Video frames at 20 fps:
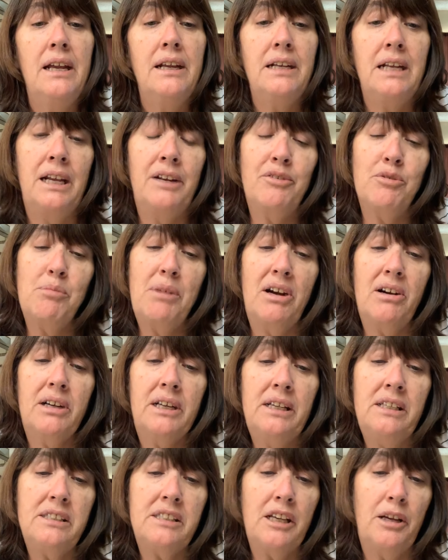Native
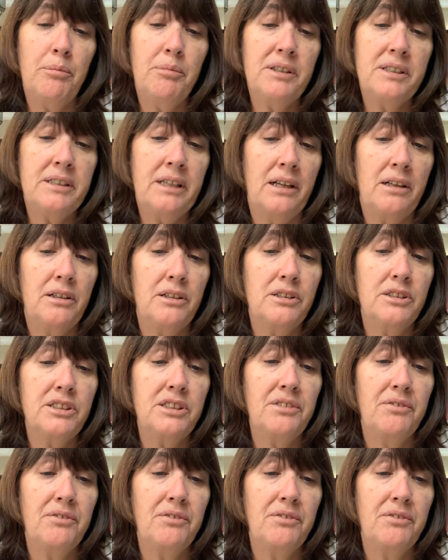Americans helped the settlers